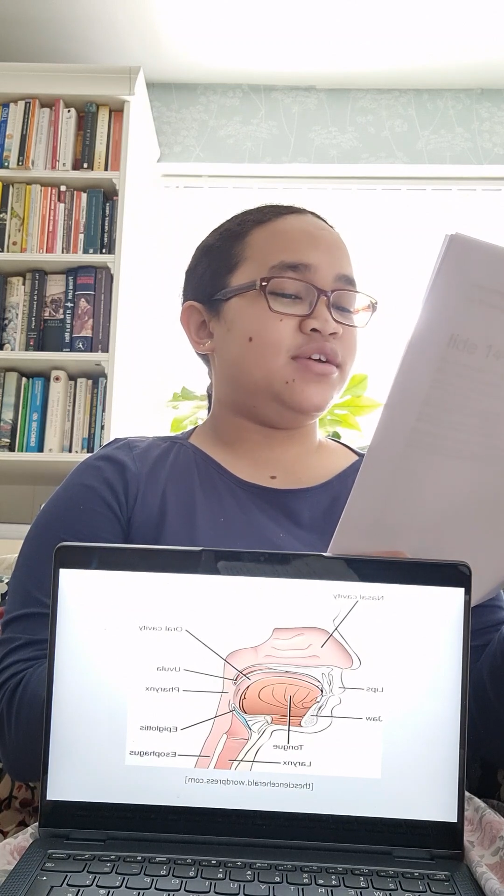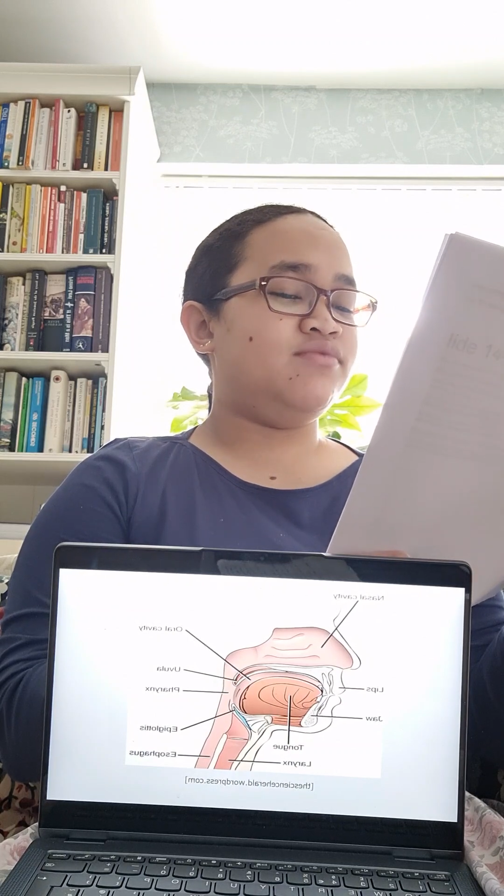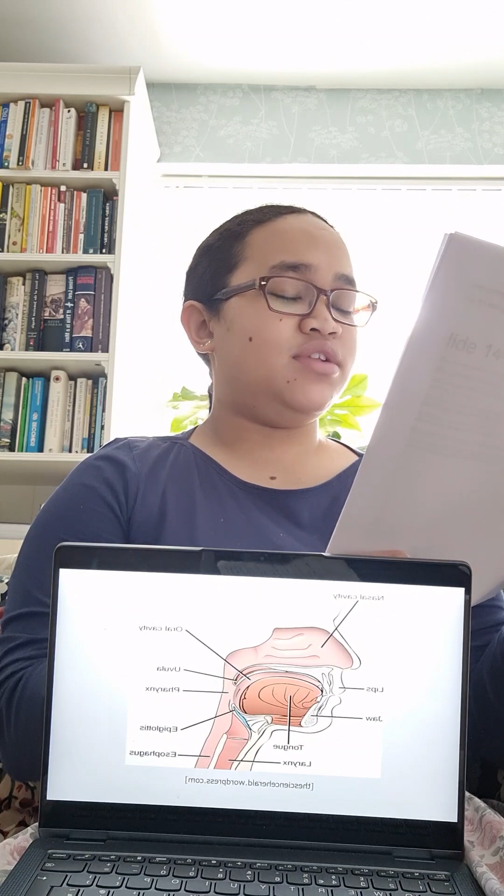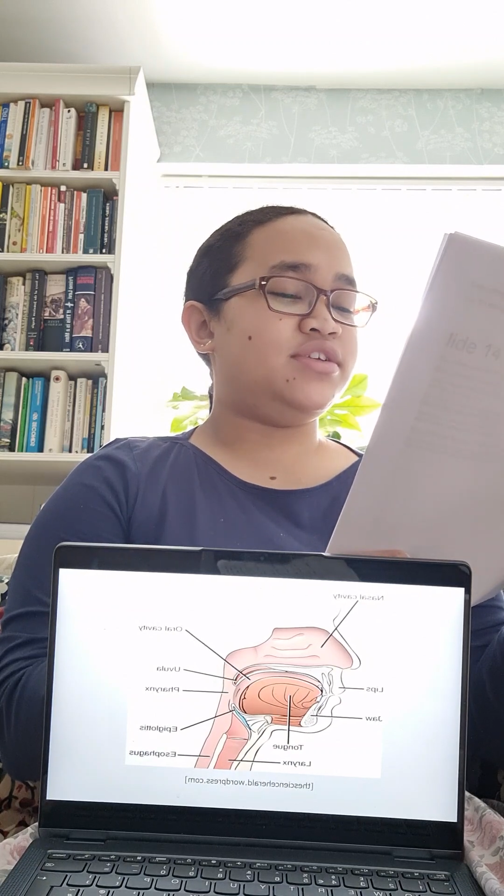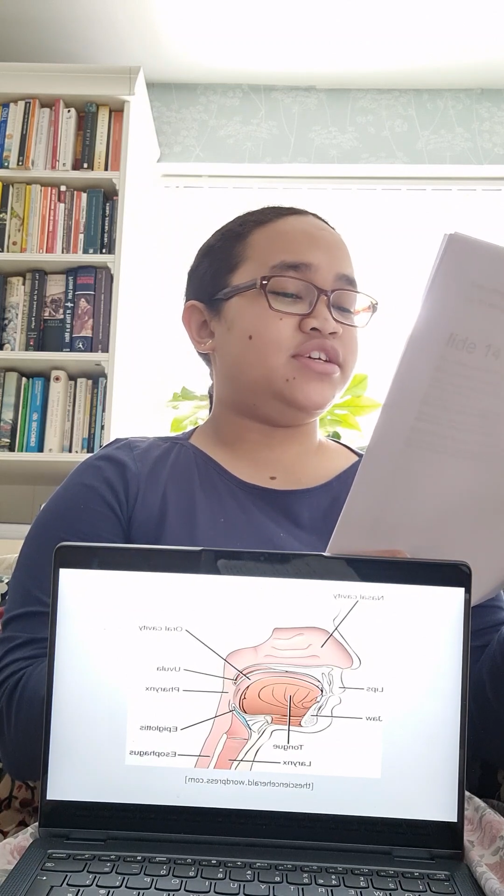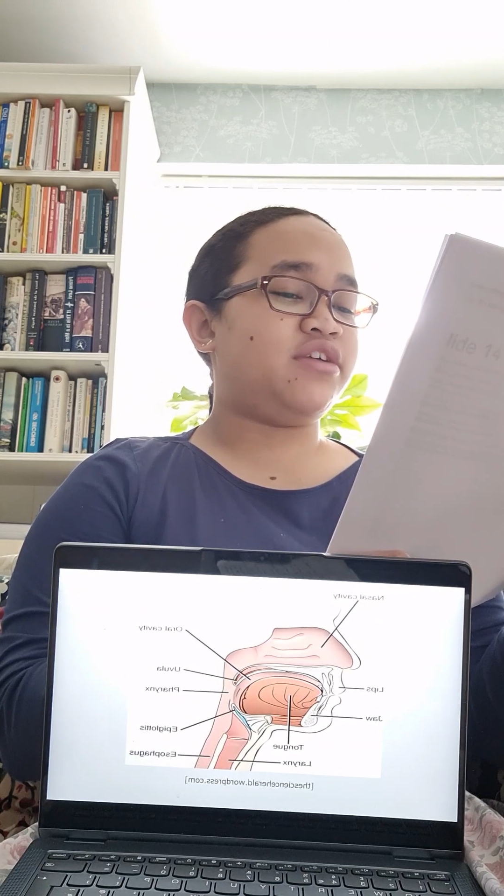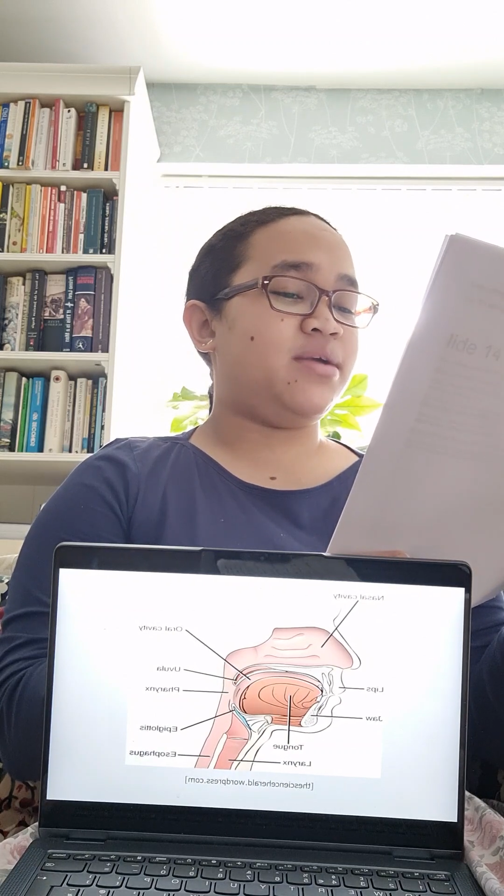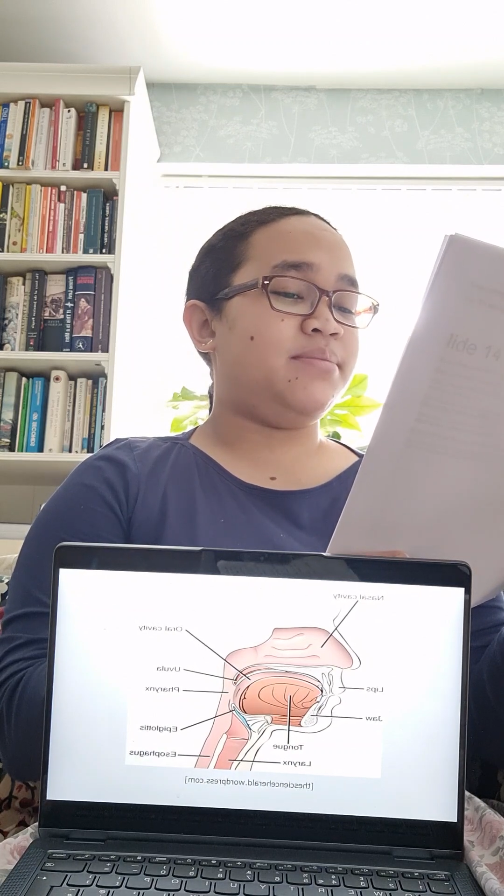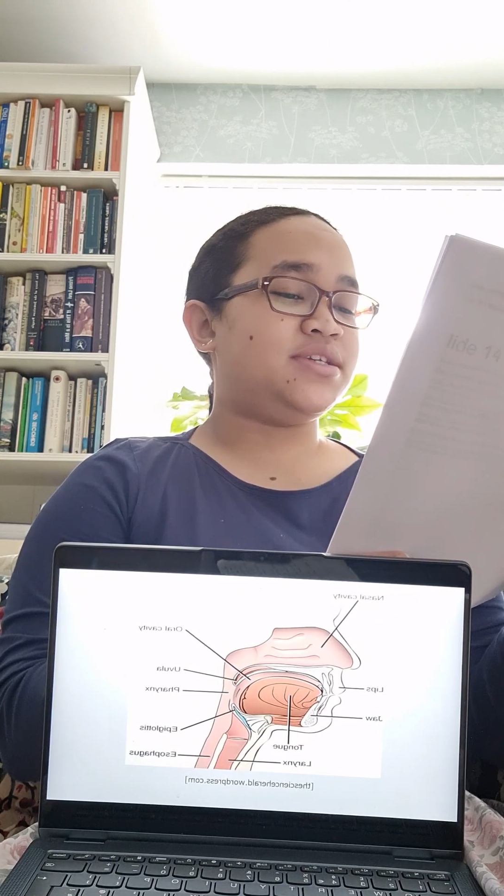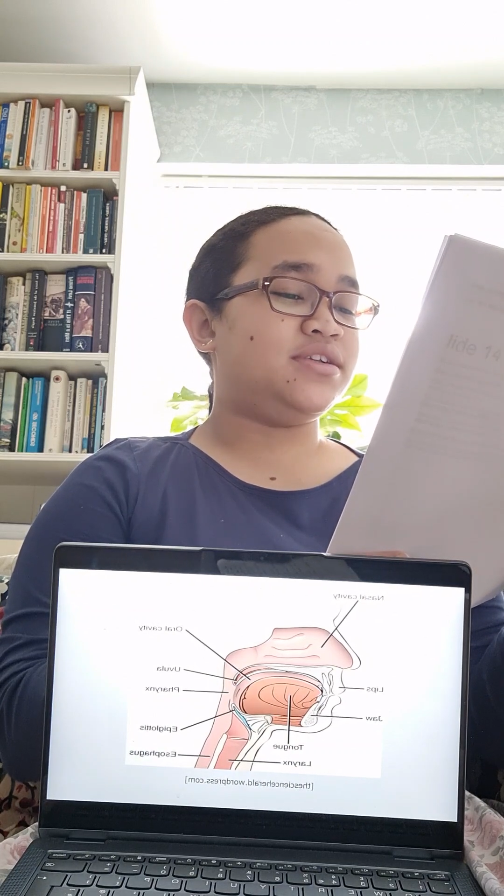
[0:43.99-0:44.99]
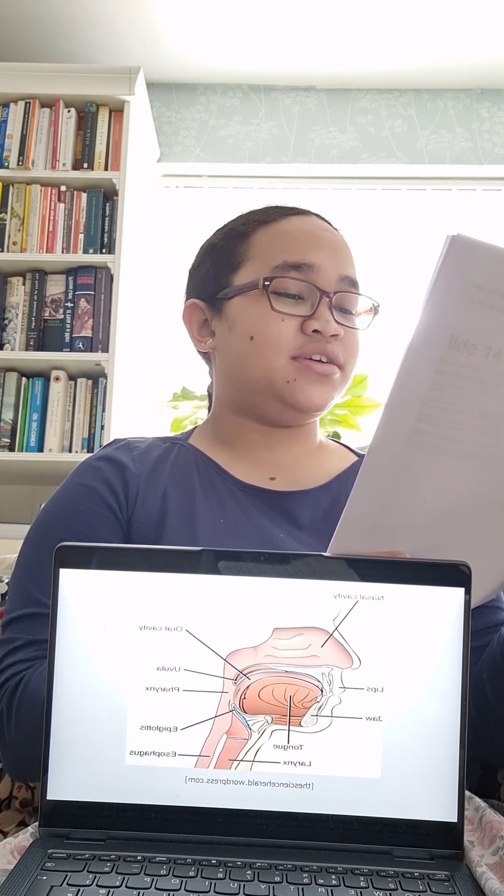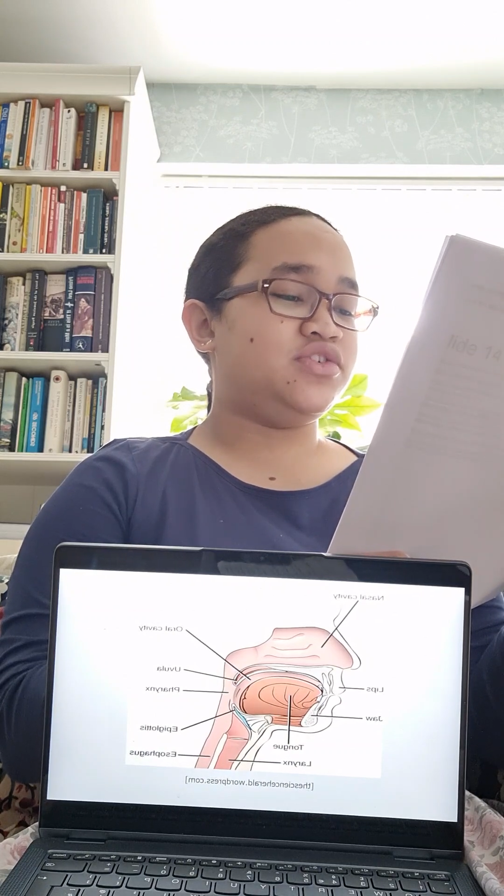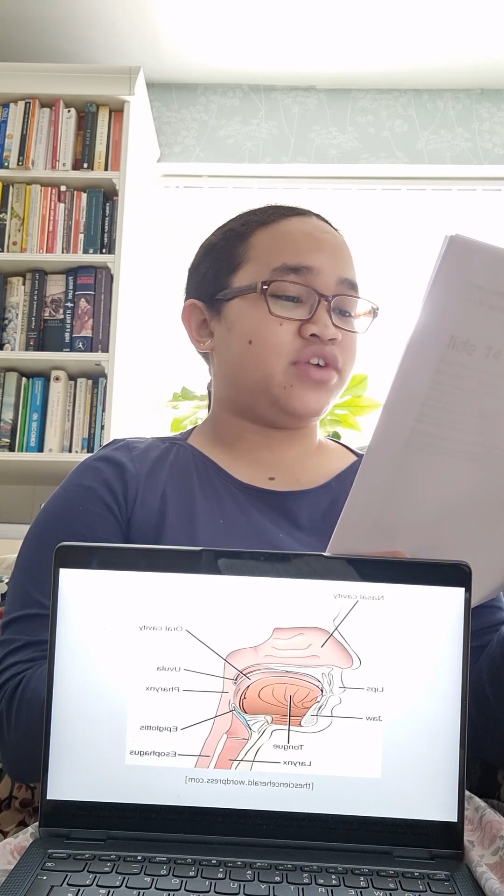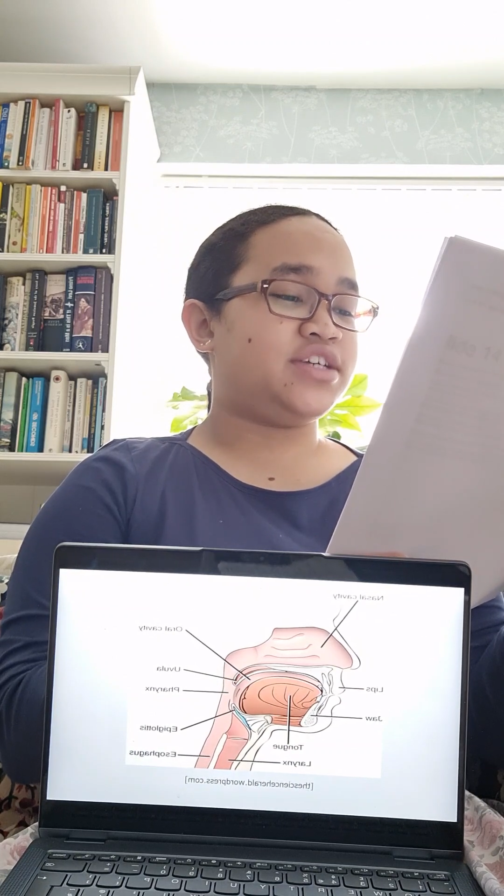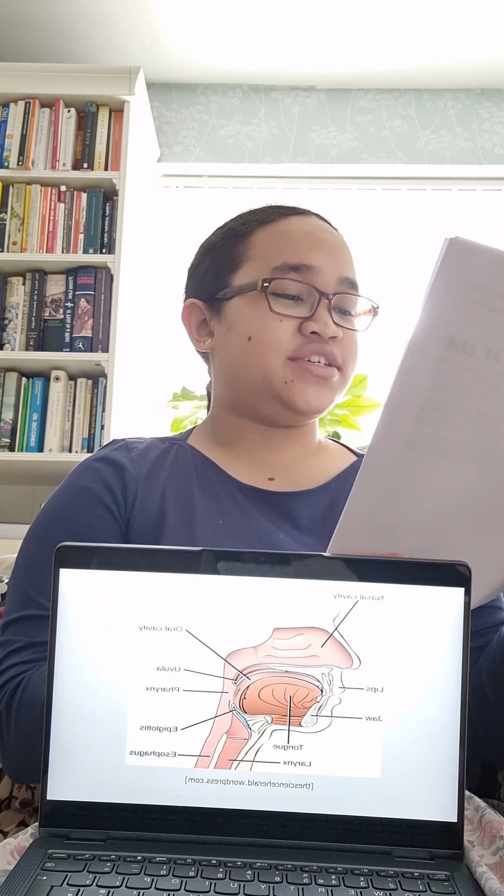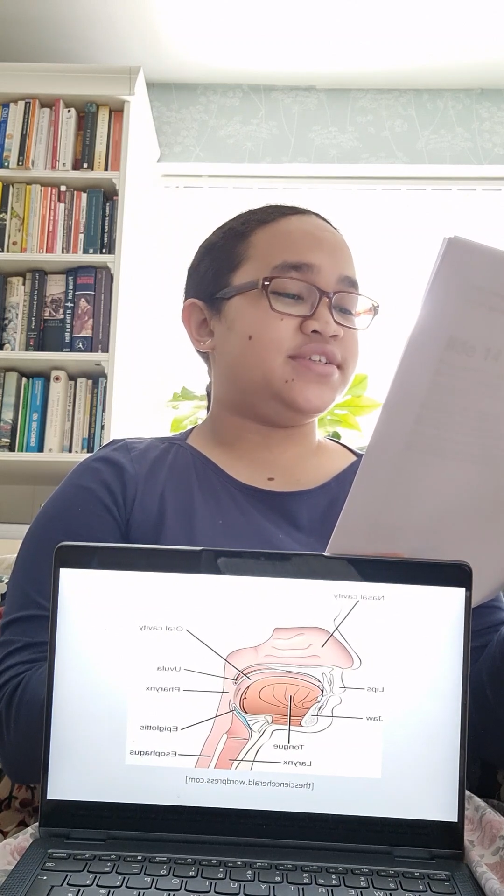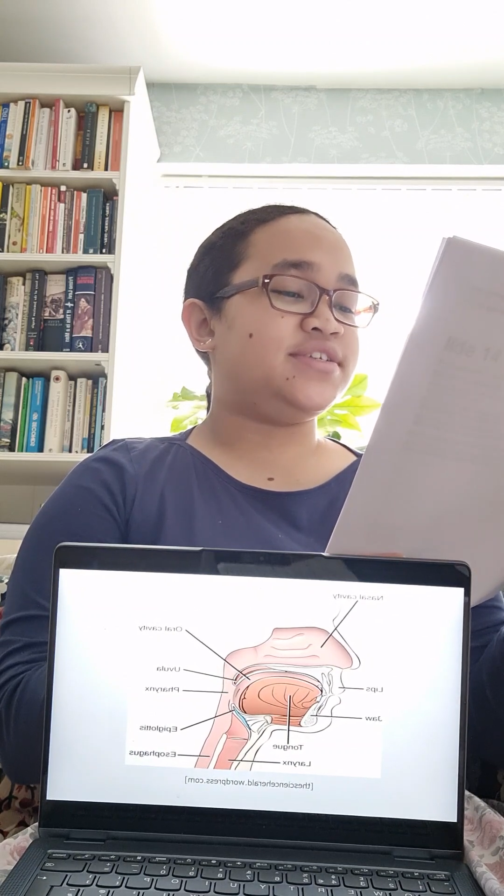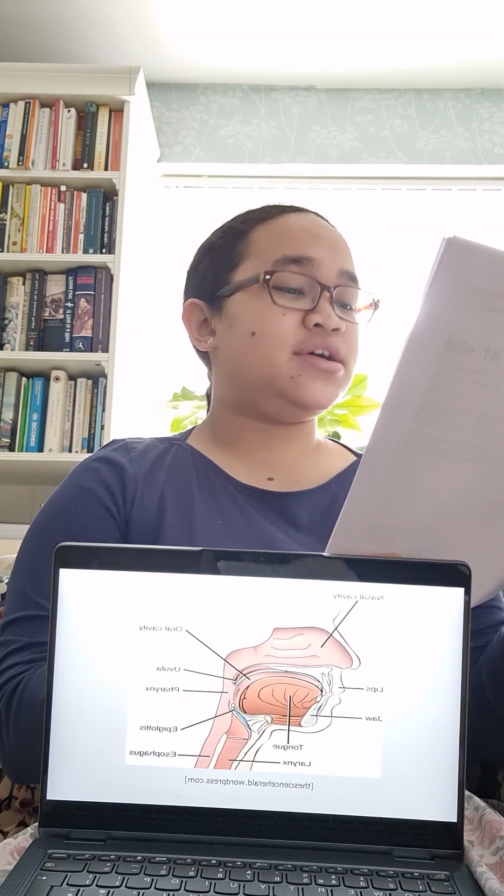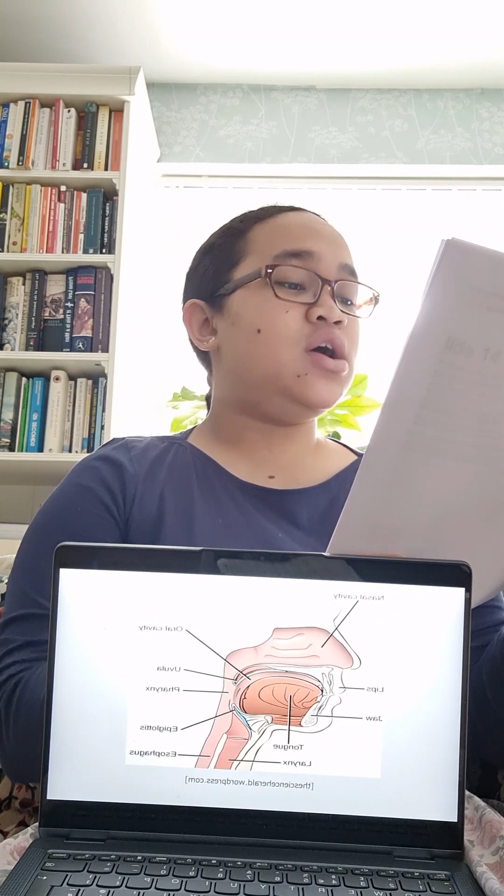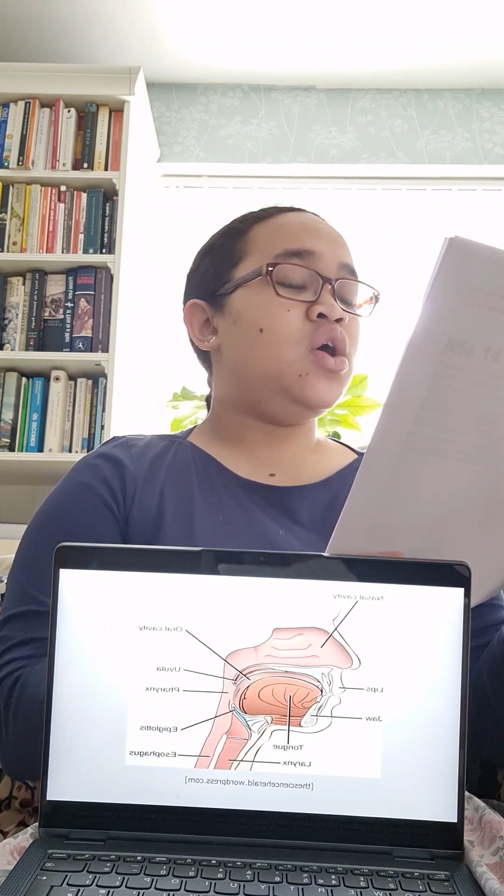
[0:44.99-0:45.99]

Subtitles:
involuntary muscle contractions,